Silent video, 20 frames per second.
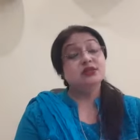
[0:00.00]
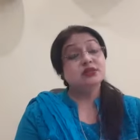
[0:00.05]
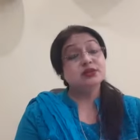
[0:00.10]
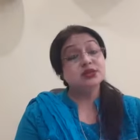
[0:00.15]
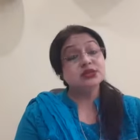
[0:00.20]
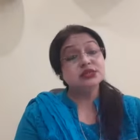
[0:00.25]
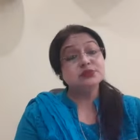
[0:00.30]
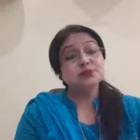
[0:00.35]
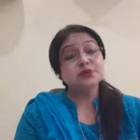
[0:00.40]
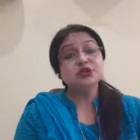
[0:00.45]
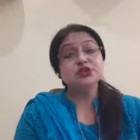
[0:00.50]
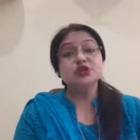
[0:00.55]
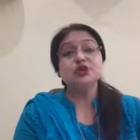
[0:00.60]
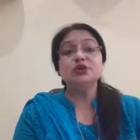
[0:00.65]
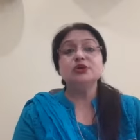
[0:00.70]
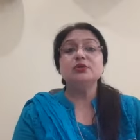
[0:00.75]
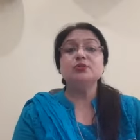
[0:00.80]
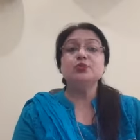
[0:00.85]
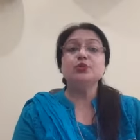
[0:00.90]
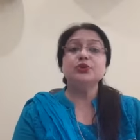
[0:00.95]
this
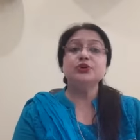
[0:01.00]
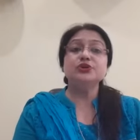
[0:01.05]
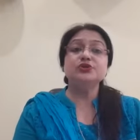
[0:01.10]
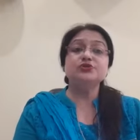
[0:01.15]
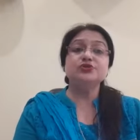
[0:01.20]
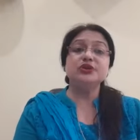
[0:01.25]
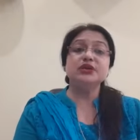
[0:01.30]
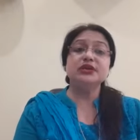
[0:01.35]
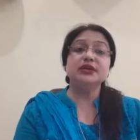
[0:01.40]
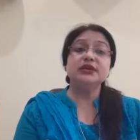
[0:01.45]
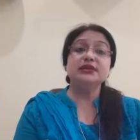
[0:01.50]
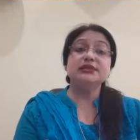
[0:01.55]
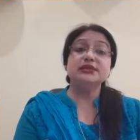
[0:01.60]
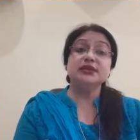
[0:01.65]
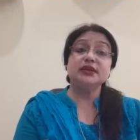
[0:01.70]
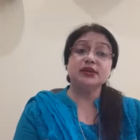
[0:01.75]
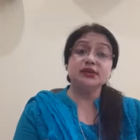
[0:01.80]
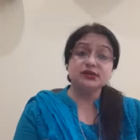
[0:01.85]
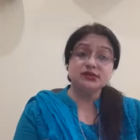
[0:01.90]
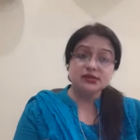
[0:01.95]
particular poetry is
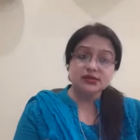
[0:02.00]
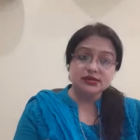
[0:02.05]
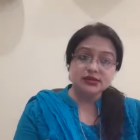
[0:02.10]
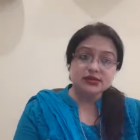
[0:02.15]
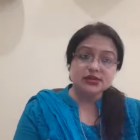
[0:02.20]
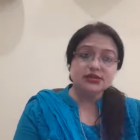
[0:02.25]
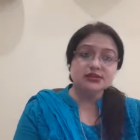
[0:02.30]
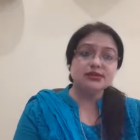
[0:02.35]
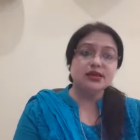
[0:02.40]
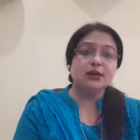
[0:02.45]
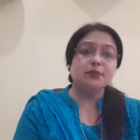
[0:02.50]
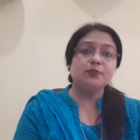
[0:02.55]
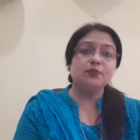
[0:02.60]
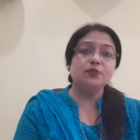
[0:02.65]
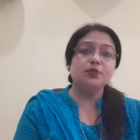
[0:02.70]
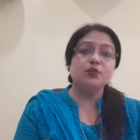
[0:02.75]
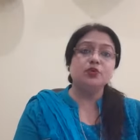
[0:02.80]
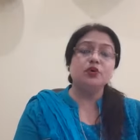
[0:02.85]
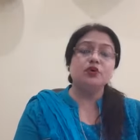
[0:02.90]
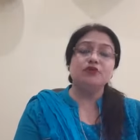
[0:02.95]
an excellent
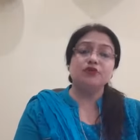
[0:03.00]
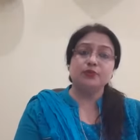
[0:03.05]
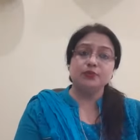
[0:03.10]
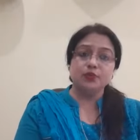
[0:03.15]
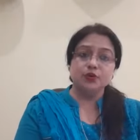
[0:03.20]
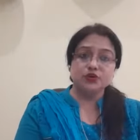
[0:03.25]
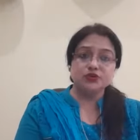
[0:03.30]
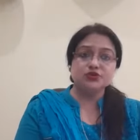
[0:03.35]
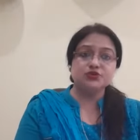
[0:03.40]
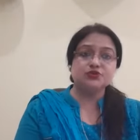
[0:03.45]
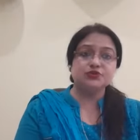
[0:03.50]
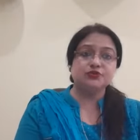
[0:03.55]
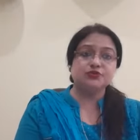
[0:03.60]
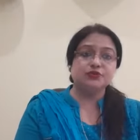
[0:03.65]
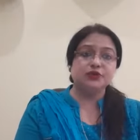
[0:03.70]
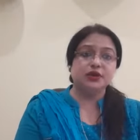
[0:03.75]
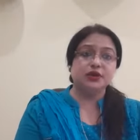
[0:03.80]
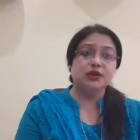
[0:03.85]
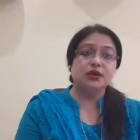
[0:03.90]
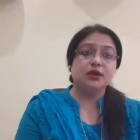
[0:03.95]
example of
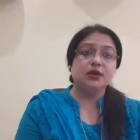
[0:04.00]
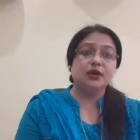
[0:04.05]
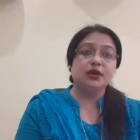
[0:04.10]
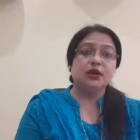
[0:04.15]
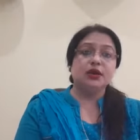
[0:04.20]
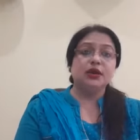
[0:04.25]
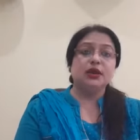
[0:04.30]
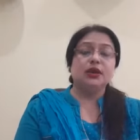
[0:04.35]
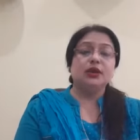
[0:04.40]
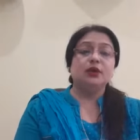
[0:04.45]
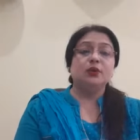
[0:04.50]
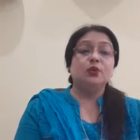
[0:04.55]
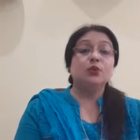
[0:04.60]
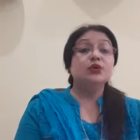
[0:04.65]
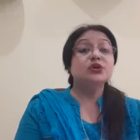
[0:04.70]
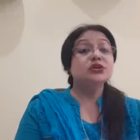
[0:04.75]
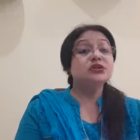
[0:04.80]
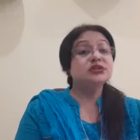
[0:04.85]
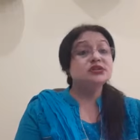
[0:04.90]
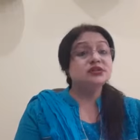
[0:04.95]
apostrophe
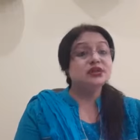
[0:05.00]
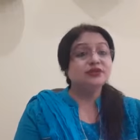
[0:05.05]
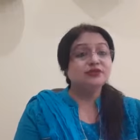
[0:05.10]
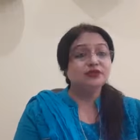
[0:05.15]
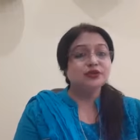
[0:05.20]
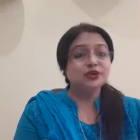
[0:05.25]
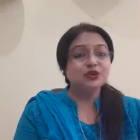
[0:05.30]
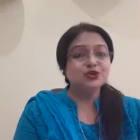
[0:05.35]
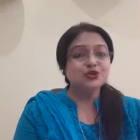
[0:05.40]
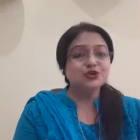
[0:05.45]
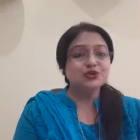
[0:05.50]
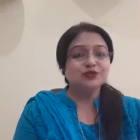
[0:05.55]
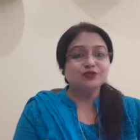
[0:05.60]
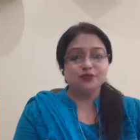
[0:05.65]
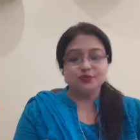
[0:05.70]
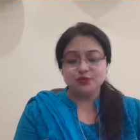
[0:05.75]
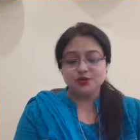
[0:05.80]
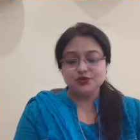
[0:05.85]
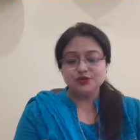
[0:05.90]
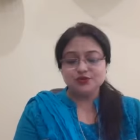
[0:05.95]
what is the definition of
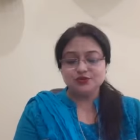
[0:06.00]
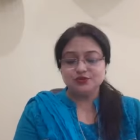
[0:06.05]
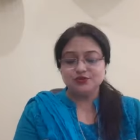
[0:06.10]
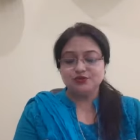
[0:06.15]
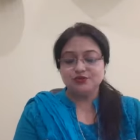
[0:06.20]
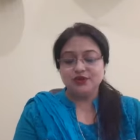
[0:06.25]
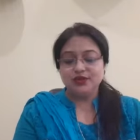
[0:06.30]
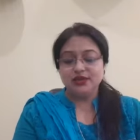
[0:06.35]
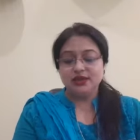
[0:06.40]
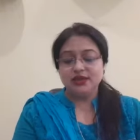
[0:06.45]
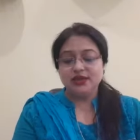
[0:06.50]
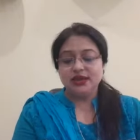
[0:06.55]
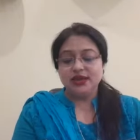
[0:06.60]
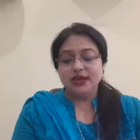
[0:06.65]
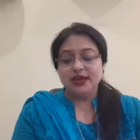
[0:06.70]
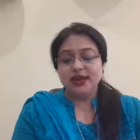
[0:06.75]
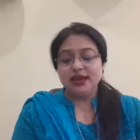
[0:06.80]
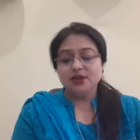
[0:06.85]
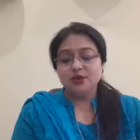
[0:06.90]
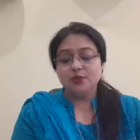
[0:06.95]
apostrophe
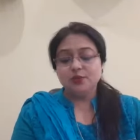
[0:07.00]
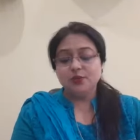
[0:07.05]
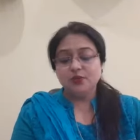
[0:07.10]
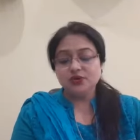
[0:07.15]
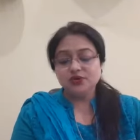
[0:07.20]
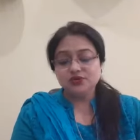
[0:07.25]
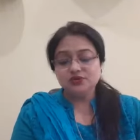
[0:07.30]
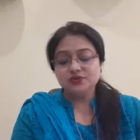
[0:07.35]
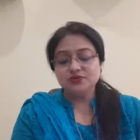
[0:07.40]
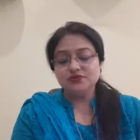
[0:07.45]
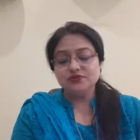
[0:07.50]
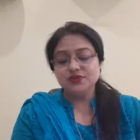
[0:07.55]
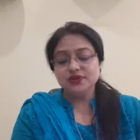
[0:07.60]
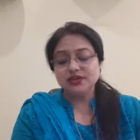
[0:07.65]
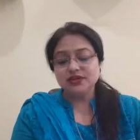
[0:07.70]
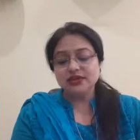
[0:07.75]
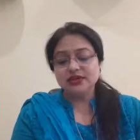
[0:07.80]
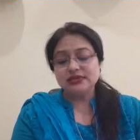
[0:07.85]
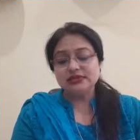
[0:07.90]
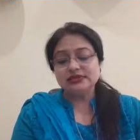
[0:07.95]
an
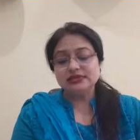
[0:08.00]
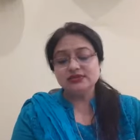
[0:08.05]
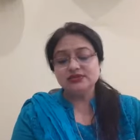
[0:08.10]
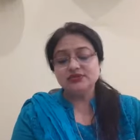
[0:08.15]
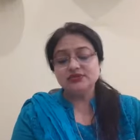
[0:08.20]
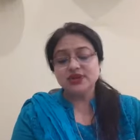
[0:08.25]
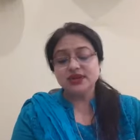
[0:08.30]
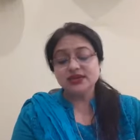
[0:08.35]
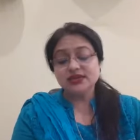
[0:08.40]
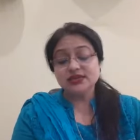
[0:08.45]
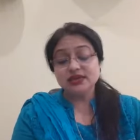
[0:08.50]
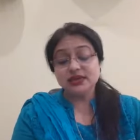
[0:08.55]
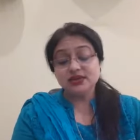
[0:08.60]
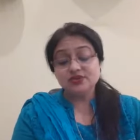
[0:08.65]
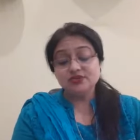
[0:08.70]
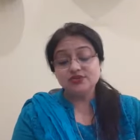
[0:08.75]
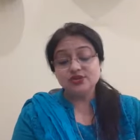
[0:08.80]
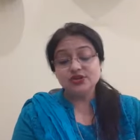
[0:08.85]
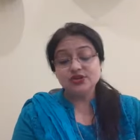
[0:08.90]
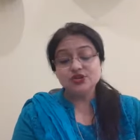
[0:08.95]
apostrophe is a direct
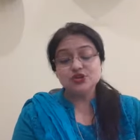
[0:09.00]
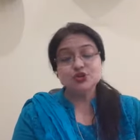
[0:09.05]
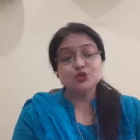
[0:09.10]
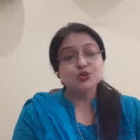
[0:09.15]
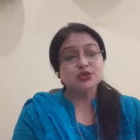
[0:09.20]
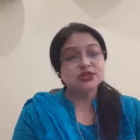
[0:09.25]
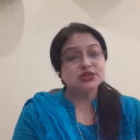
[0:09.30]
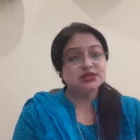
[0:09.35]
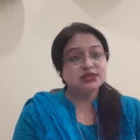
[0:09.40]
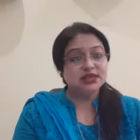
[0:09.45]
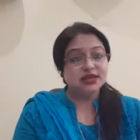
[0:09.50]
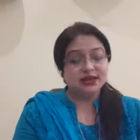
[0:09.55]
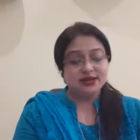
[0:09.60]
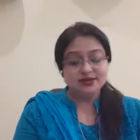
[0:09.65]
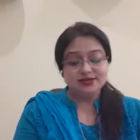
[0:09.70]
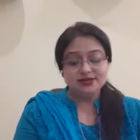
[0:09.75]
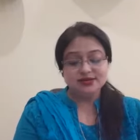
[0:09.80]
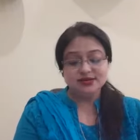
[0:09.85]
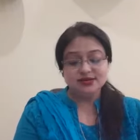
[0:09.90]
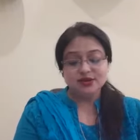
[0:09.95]
address to the
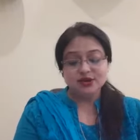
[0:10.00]
dead